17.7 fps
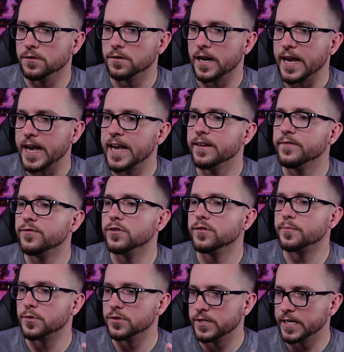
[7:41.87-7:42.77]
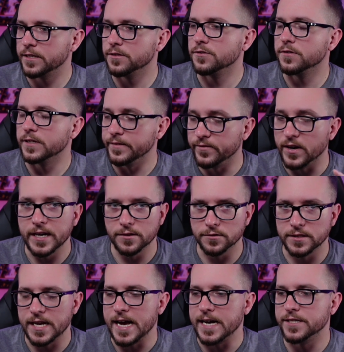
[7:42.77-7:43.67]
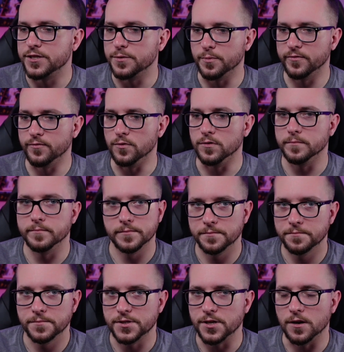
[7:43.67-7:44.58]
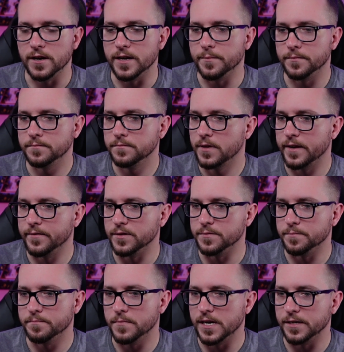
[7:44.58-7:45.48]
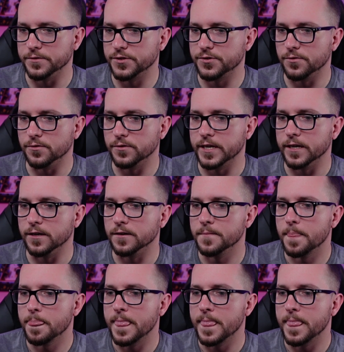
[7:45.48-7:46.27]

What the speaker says: handful of particularly vital tasks to perform. Sorry, I'm having a mild stroke here.